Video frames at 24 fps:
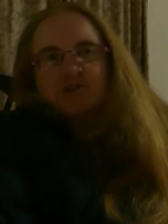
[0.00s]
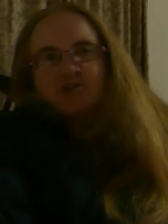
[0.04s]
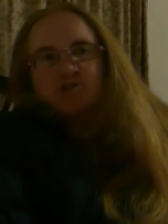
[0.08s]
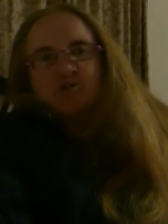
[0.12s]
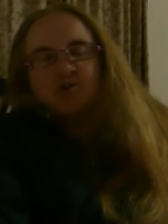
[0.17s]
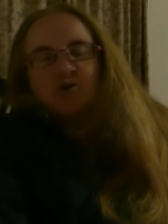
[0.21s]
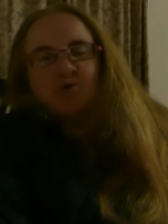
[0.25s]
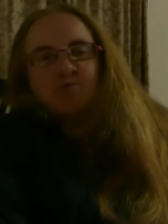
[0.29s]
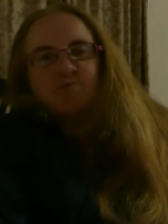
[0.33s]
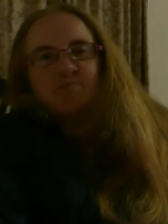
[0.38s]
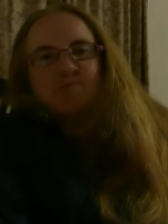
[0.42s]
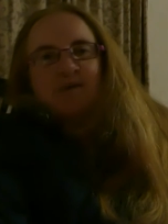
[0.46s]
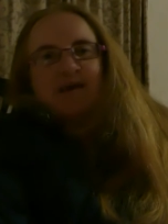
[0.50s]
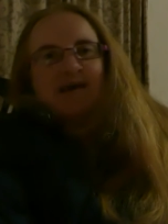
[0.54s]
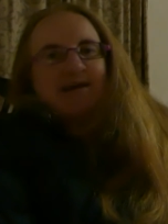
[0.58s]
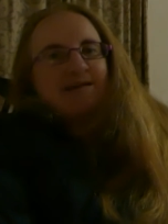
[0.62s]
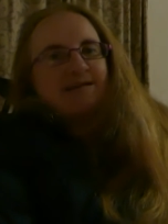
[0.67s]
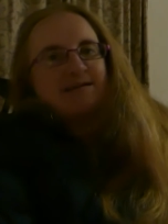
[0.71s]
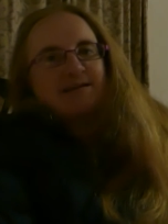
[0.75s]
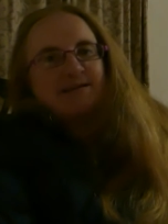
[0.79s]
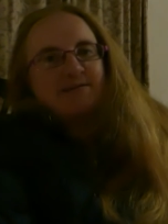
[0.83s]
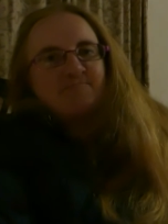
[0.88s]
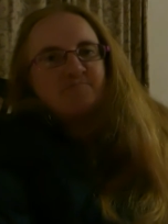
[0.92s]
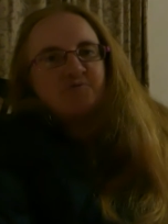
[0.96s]
So,
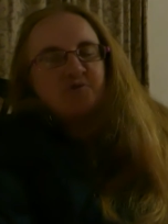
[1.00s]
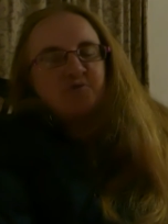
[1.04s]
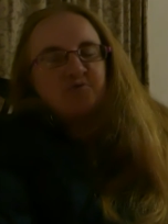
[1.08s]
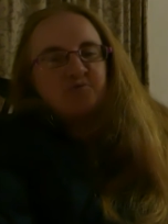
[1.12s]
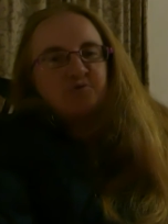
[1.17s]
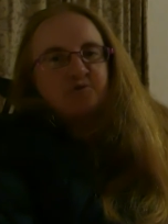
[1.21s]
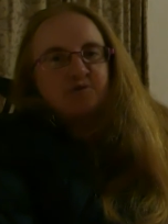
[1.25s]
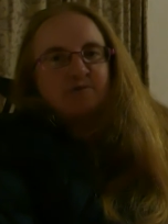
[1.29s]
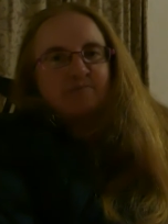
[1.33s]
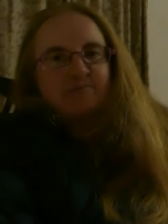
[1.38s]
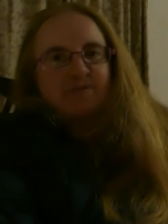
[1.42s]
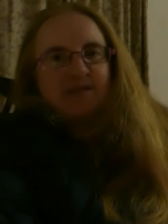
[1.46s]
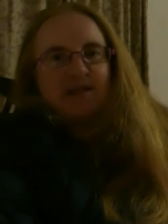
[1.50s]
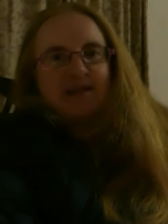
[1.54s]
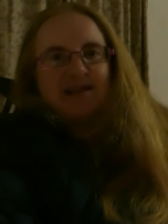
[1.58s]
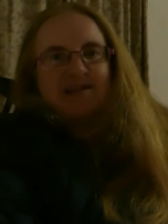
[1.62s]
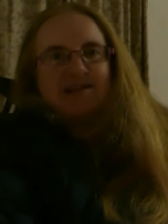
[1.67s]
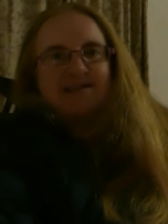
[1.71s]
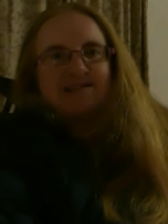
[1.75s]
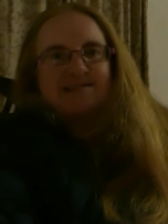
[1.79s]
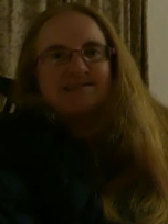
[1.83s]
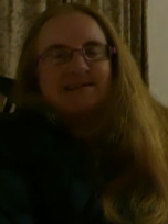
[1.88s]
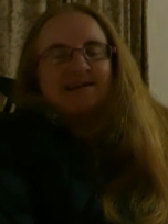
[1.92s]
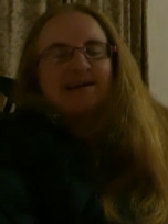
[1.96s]
as it approached the
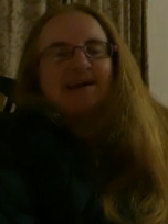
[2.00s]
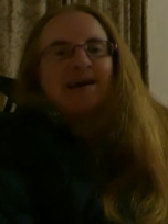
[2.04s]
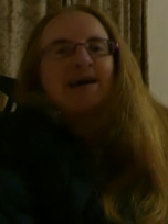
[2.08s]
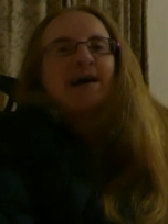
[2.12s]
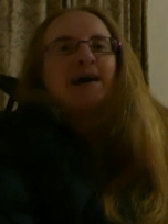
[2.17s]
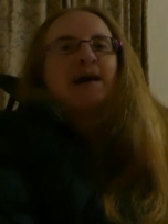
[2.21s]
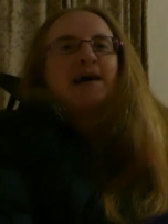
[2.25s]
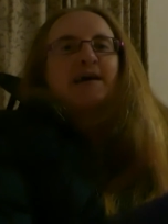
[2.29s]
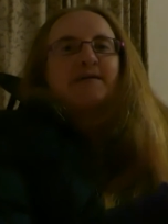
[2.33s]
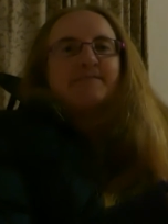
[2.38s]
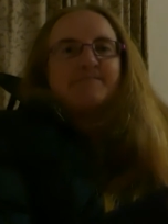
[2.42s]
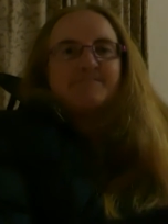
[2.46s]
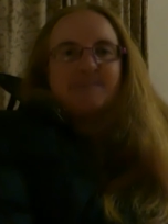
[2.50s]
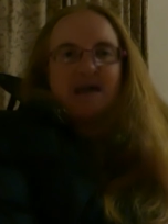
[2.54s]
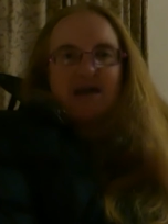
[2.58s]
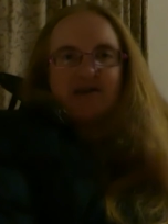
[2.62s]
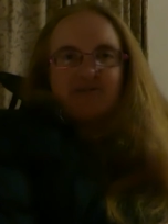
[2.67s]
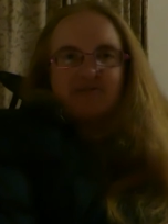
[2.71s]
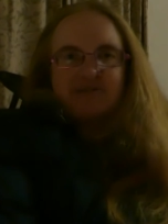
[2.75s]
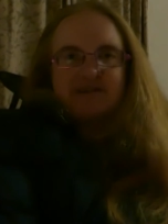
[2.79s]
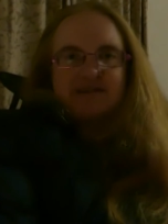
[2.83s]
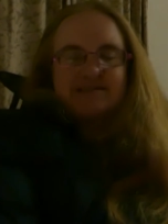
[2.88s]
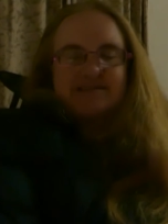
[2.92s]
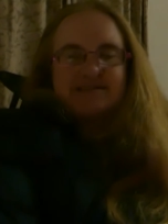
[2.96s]
planet,
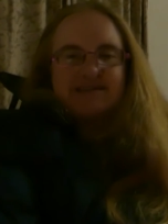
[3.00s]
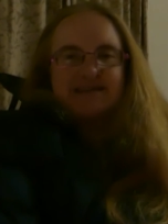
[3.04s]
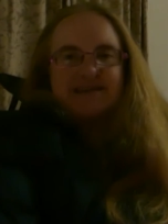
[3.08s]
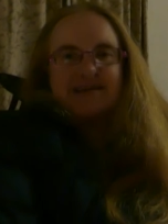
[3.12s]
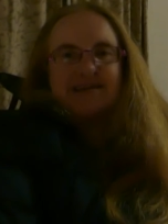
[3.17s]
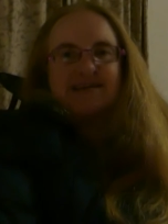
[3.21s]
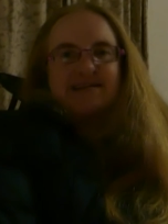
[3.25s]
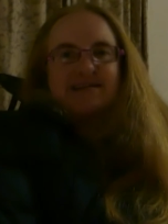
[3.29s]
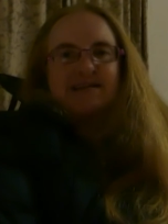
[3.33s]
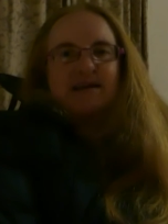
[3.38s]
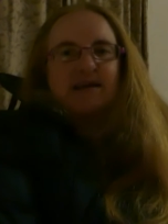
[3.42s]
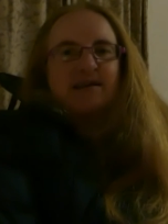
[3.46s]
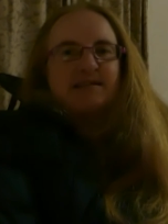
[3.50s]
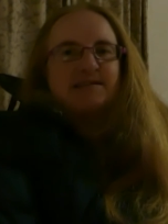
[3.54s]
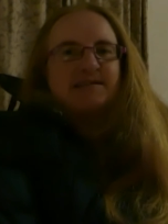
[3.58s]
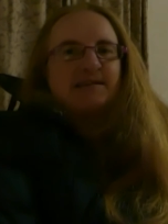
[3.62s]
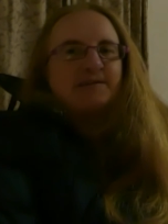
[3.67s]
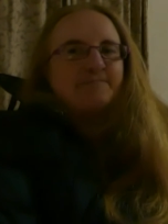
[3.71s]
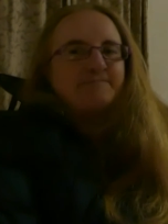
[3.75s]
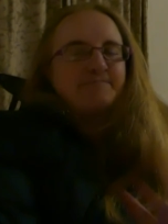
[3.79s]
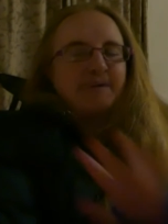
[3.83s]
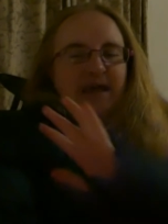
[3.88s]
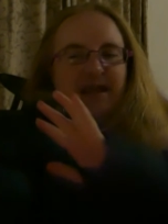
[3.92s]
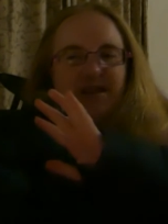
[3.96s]
Mariner 10
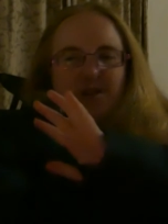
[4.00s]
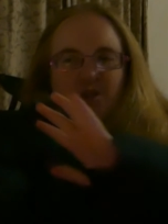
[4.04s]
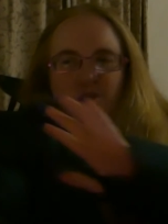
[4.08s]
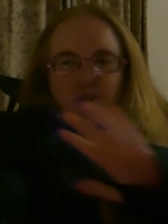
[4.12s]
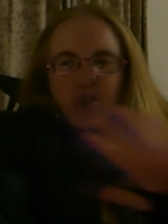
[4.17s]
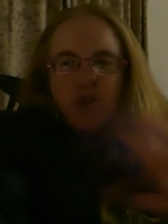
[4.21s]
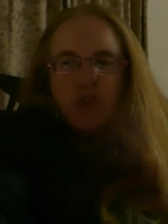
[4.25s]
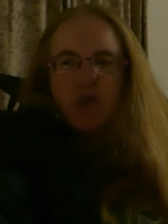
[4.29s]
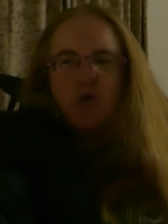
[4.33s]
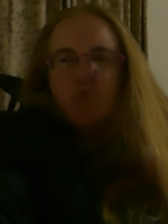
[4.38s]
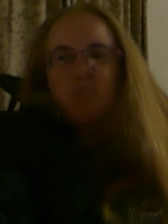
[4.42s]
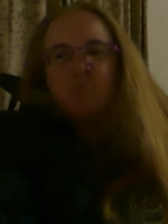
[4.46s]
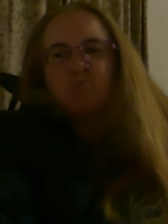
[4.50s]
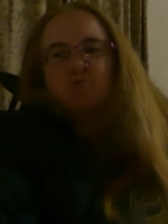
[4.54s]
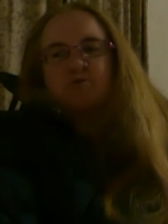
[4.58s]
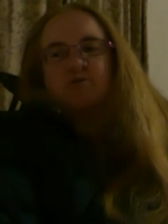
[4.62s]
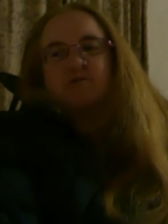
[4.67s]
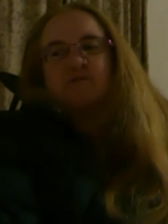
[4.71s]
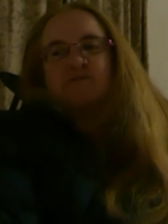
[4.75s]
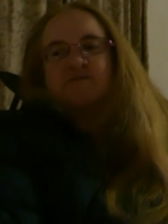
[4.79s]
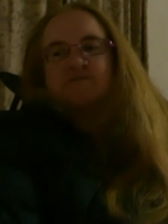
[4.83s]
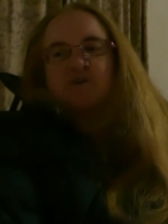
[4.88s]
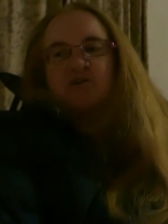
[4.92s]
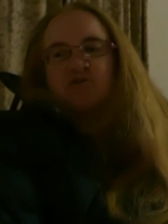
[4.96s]
sent back
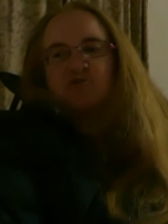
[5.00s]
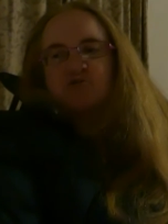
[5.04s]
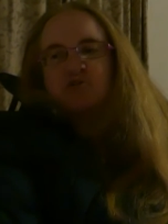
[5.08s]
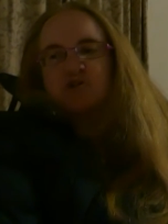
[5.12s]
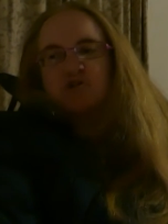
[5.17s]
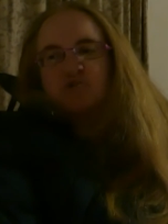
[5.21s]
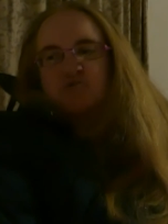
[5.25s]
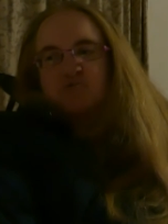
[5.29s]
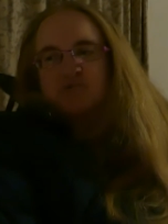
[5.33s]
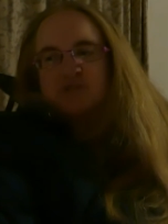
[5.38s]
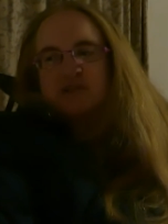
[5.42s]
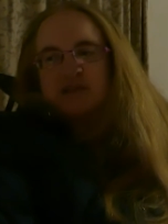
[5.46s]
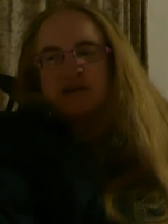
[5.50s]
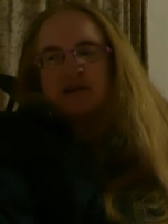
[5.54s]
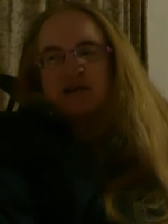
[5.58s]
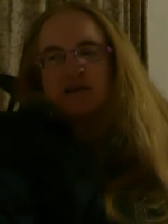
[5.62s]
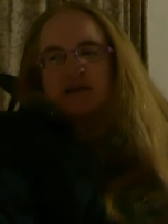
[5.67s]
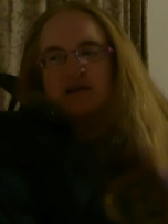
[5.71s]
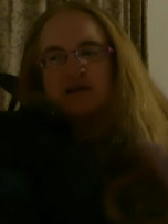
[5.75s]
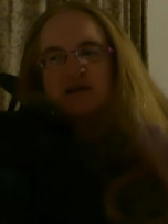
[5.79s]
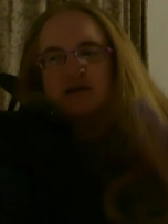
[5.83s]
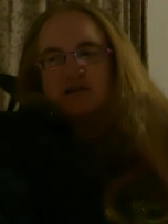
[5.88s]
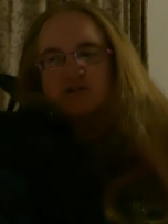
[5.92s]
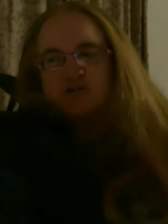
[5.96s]
loads of photos
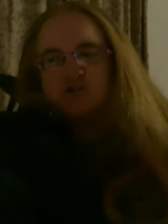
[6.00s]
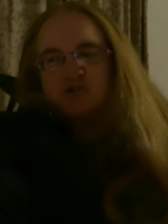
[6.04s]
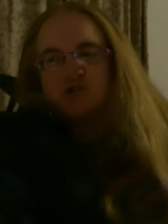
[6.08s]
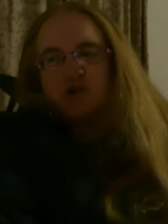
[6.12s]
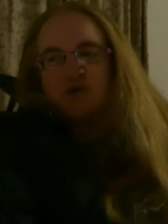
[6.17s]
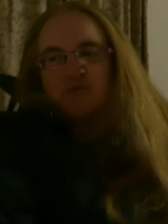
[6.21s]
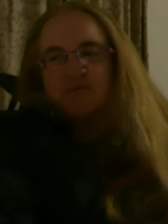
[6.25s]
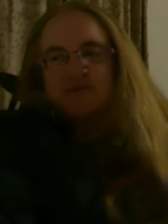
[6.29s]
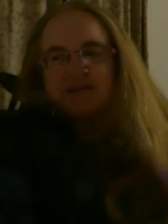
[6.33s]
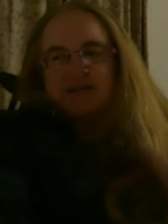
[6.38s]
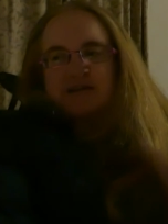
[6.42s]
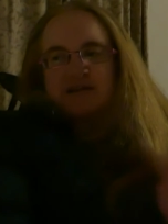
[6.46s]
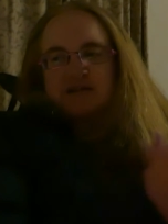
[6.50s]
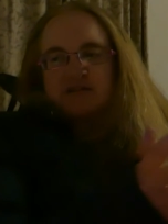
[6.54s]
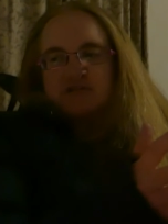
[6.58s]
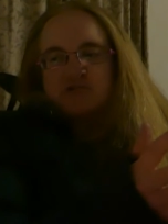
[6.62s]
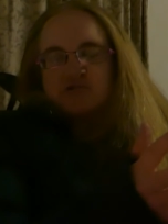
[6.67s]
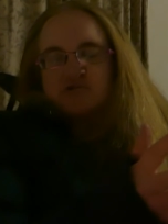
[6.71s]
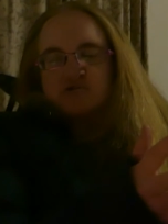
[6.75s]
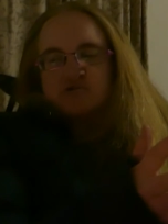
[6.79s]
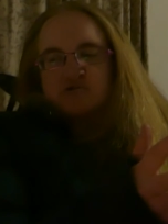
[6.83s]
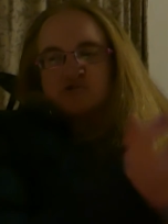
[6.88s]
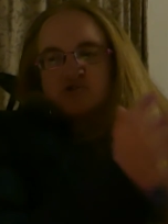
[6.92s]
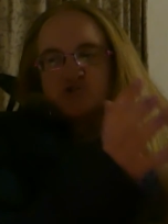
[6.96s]
showing a
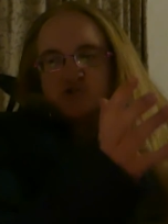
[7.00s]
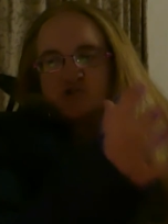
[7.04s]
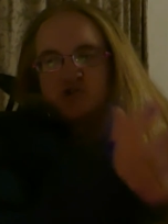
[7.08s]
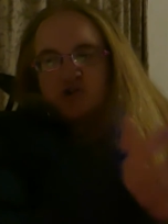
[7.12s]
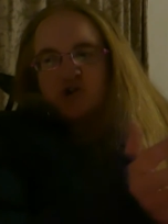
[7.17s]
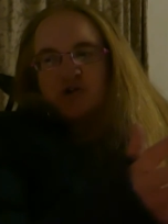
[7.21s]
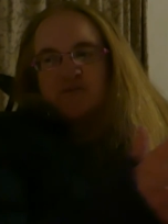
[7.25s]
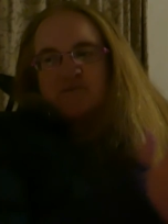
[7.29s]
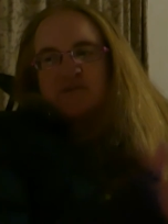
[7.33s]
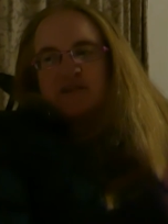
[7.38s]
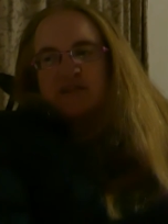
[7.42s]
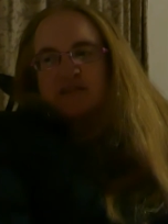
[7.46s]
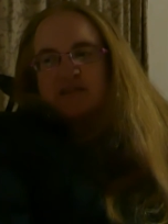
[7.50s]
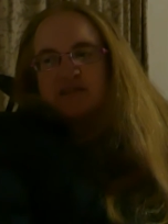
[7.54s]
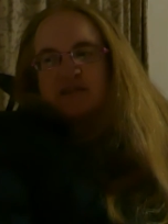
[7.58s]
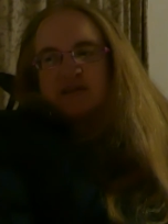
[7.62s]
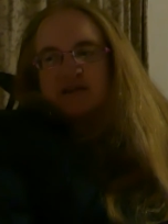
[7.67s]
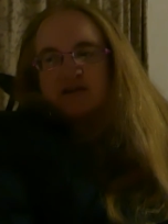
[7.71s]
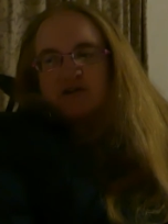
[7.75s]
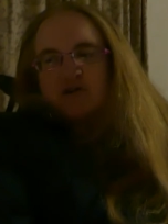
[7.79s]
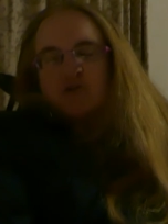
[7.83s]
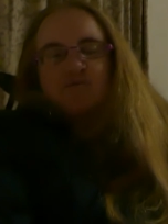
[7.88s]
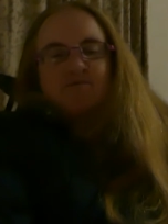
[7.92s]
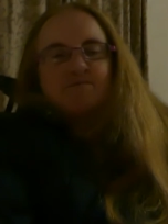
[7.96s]
surface
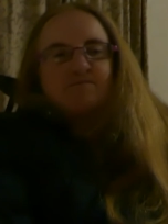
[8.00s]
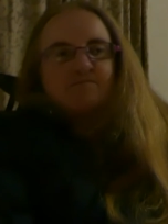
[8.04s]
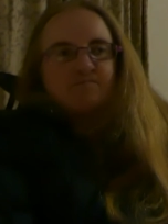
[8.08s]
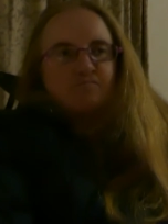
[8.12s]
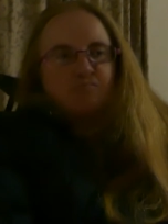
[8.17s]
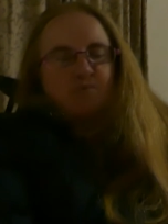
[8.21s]
of